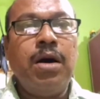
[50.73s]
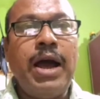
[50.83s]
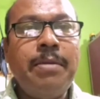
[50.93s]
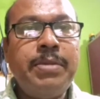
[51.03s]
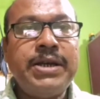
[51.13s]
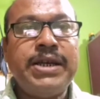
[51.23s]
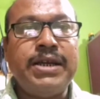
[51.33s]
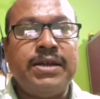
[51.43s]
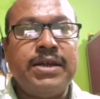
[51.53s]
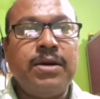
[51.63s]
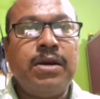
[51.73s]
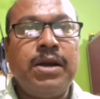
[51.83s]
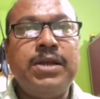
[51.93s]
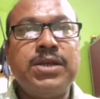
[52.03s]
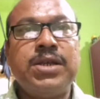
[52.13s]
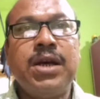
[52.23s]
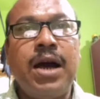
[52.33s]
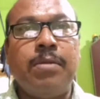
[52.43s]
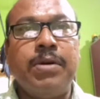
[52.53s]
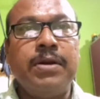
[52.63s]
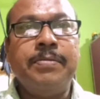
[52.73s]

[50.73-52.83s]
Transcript: everything they contains carbon.